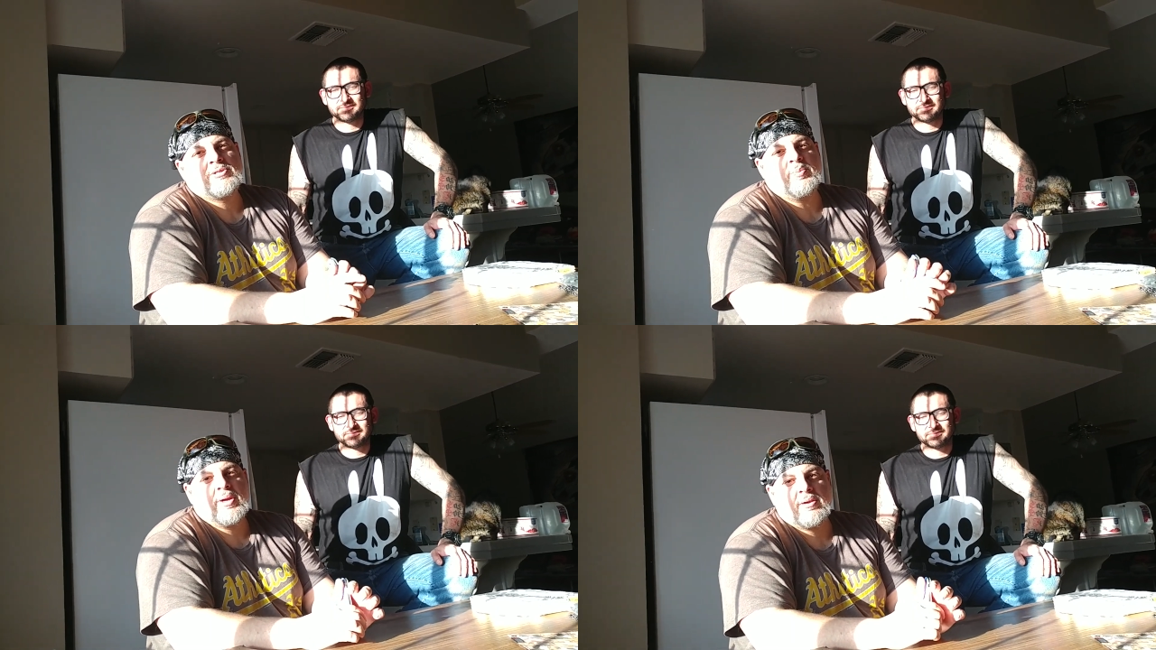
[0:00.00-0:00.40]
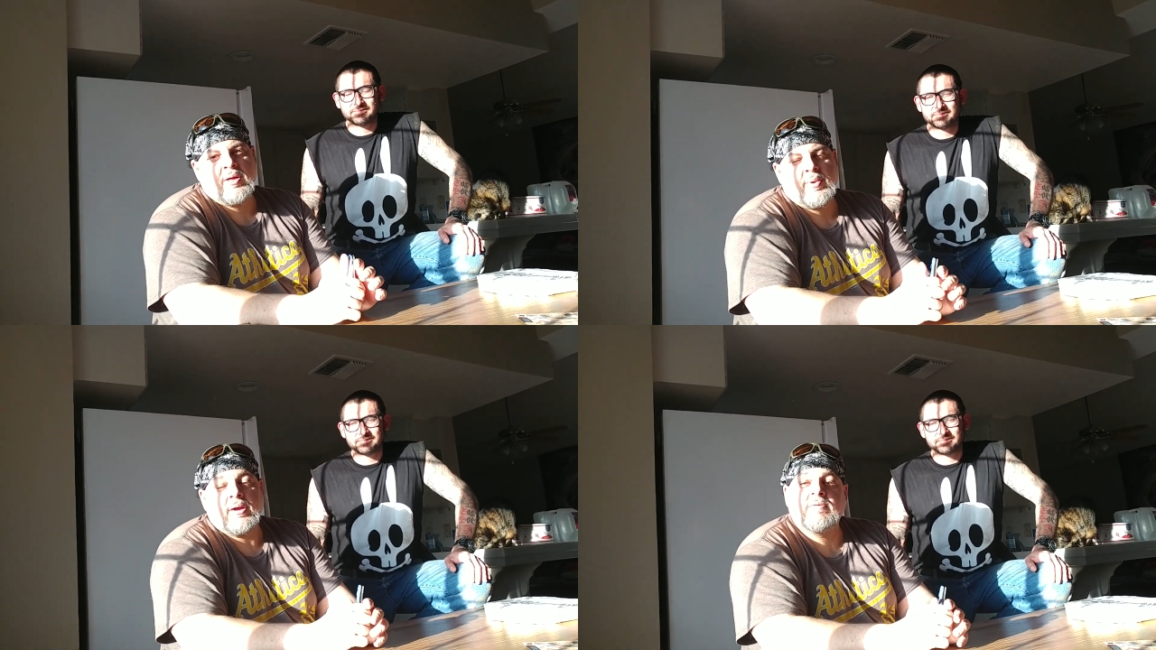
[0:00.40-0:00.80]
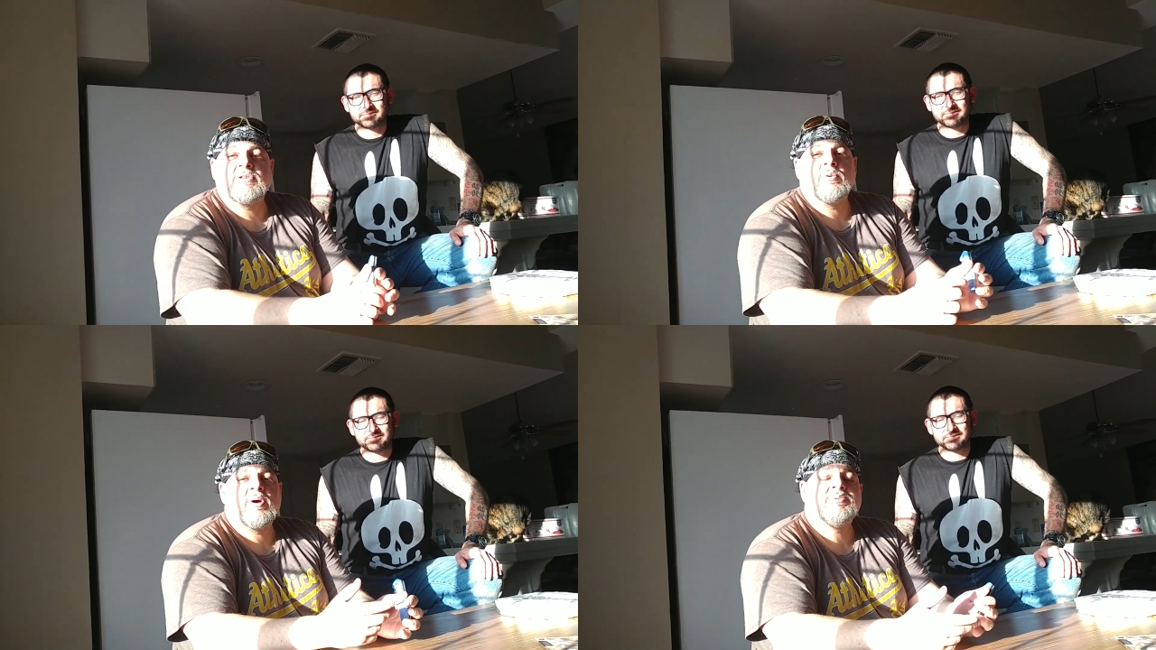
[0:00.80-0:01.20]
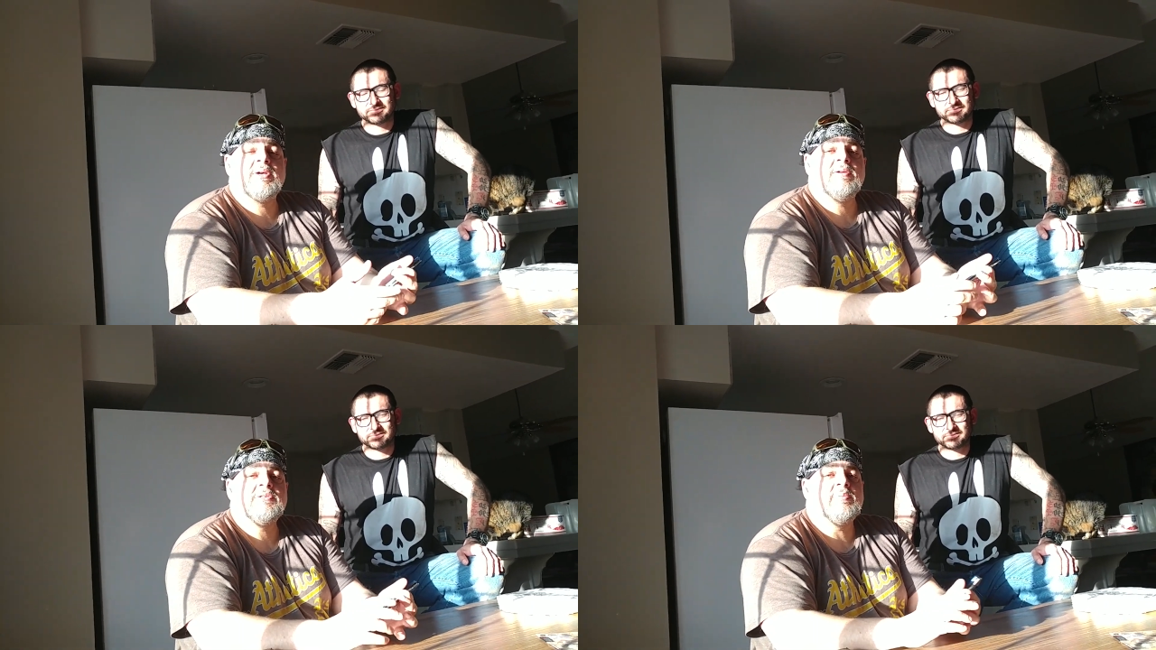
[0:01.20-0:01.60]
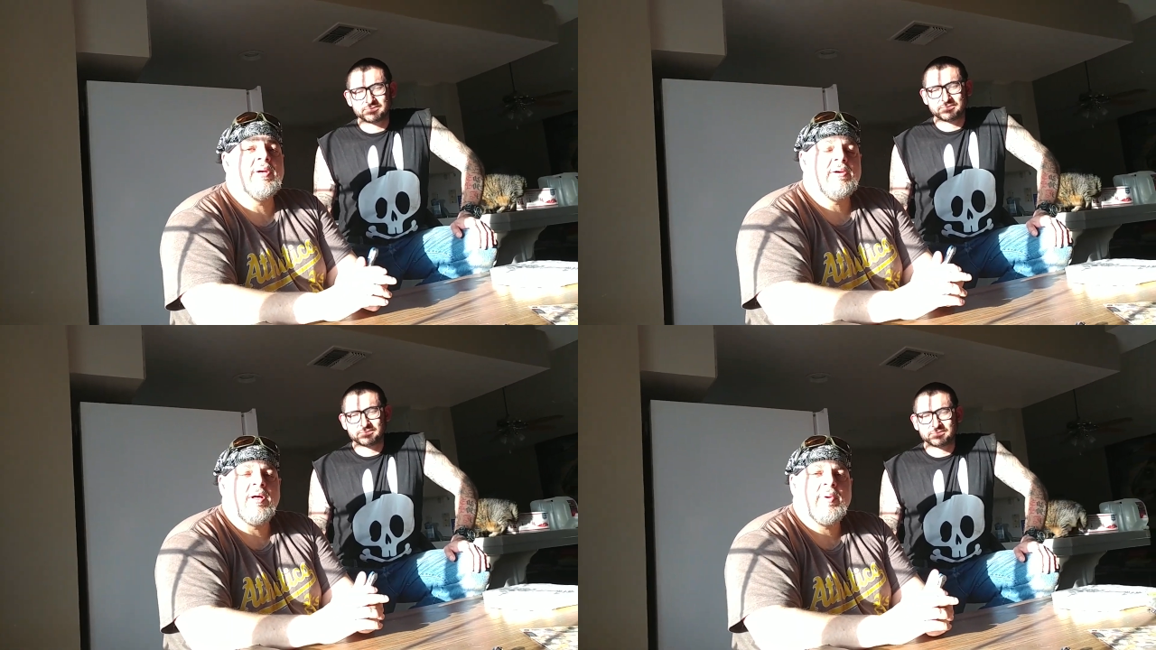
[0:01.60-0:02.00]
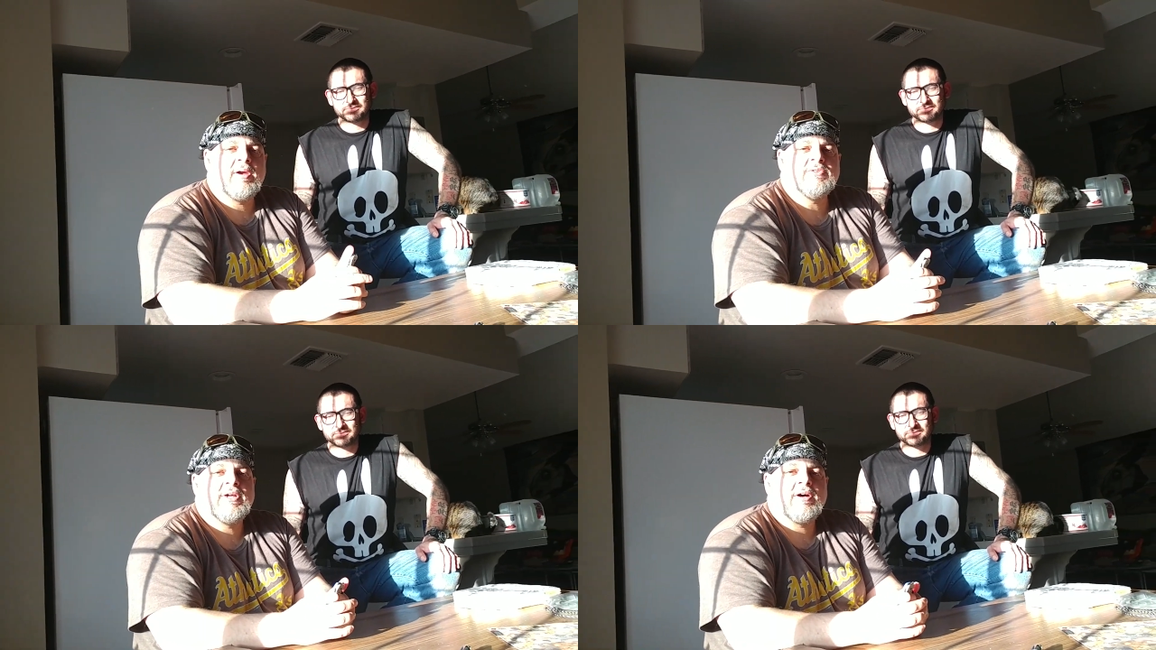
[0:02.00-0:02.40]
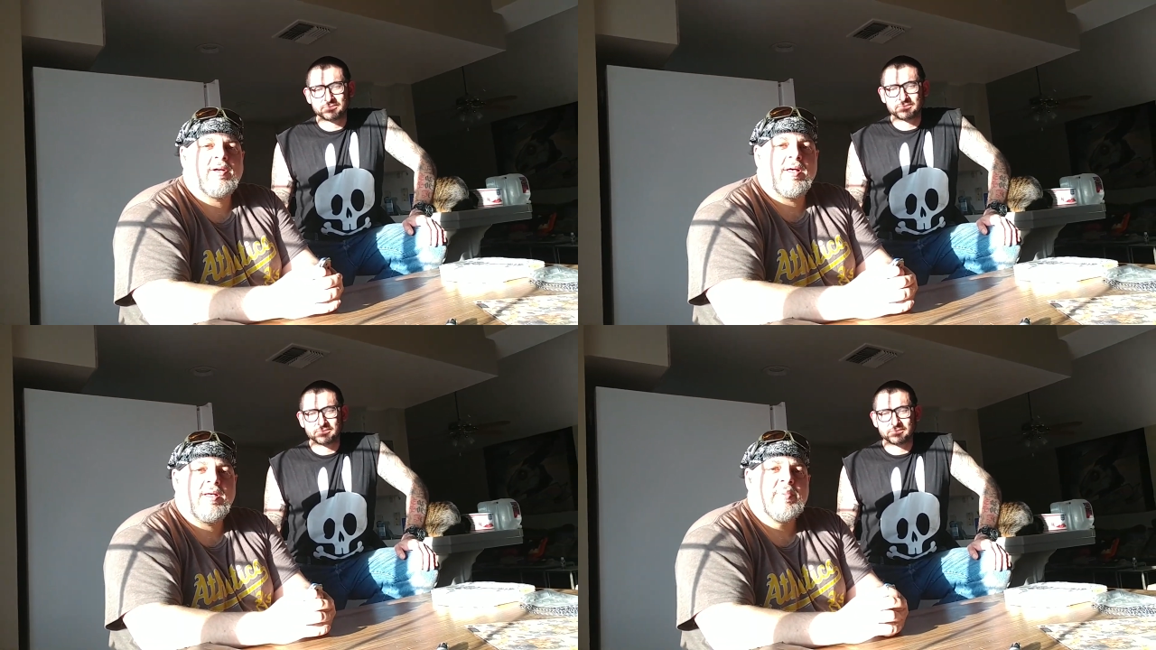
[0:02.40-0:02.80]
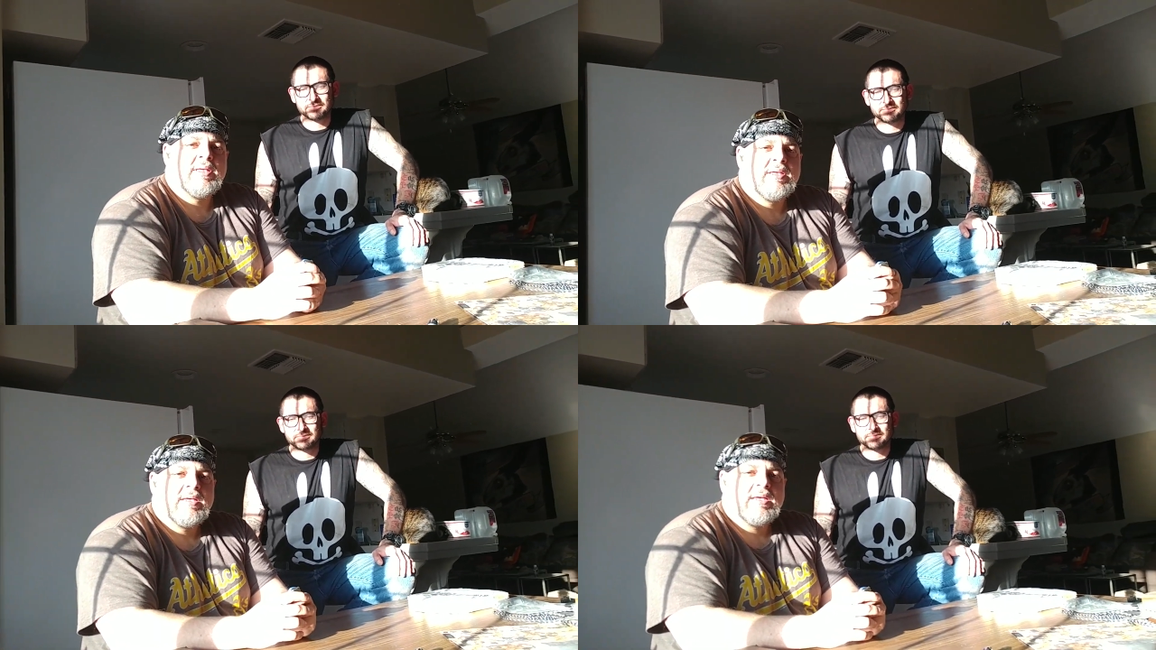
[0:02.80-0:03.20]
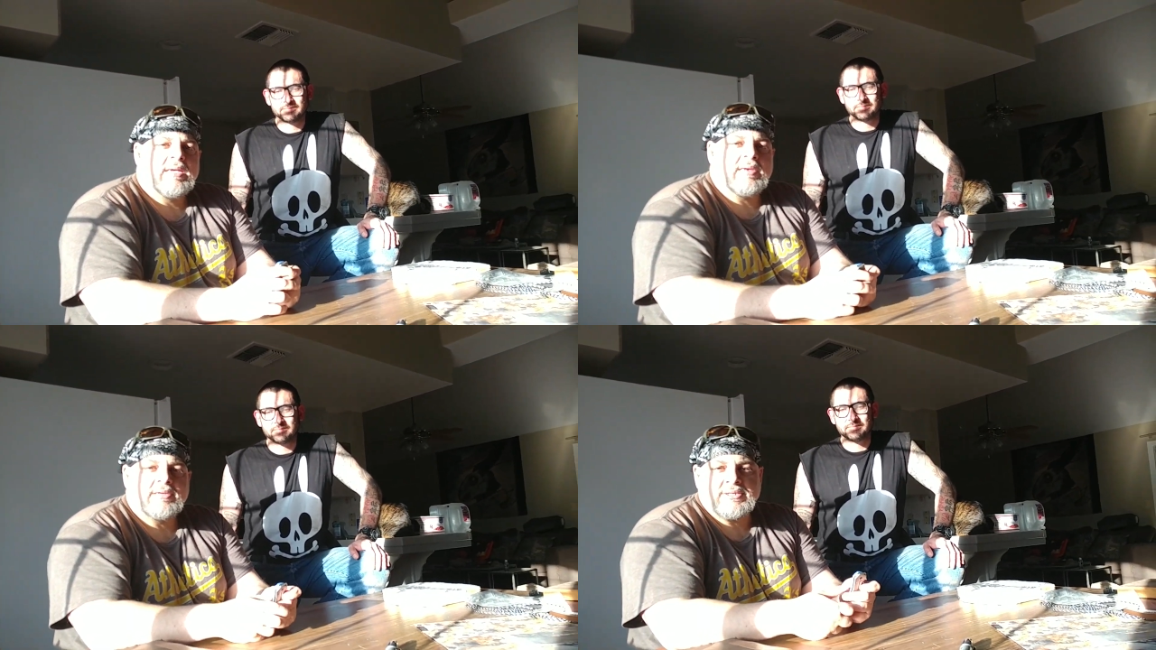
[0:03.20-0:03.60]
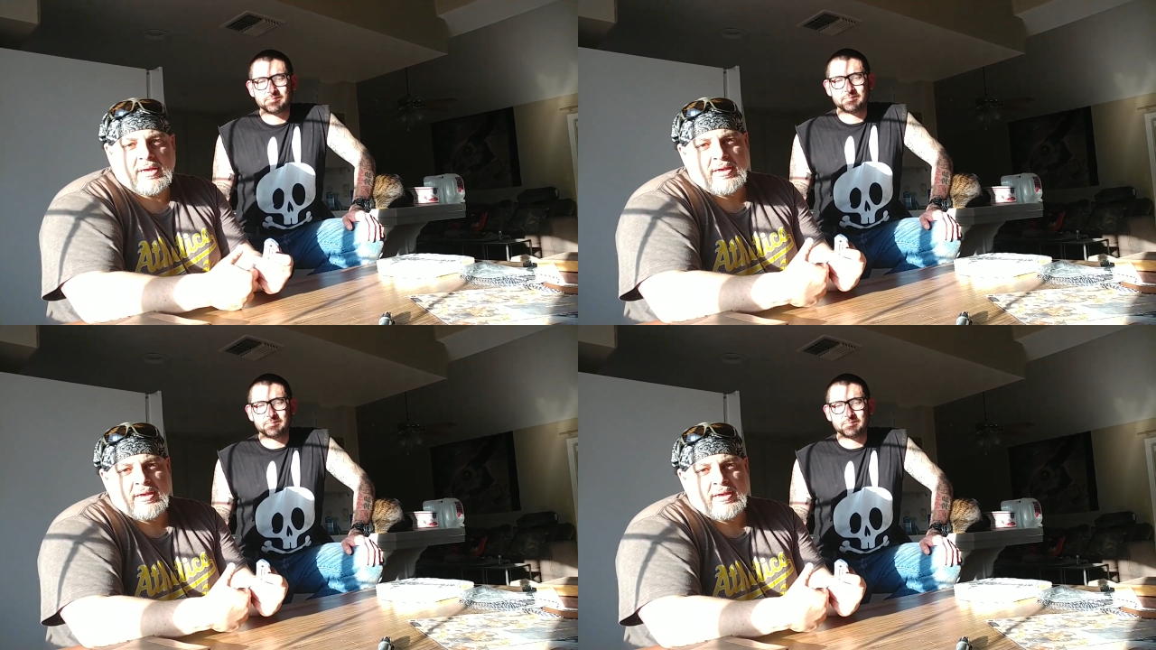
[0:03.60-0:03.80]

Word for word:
Speaker 1: Sabeel Combatives, and the website is sabeelcombatives.com. It is